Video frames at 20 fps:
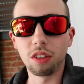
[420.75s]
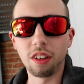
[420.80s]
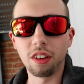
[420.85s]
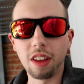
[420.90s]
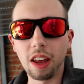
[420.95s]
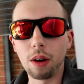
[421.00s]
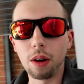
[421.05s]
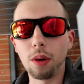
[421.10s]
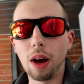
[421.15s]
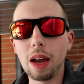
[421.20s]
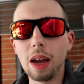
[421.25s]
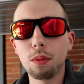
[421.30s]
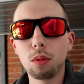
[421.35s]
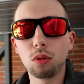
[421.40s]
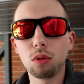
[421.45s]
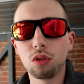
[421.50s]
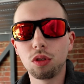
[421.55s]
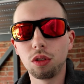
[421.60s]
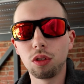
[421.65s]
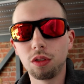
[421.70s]
that they were able
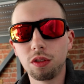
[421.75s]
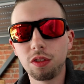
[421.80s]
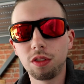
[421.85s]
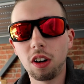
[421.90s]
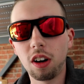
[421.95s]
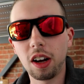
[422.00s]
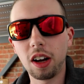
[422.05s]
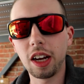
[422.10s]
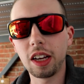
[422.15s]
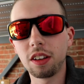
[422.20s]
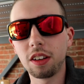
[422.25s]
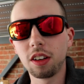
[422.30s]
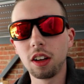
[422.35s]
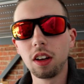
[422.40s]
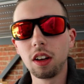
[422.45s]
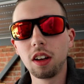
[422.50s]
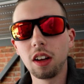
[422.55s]
to find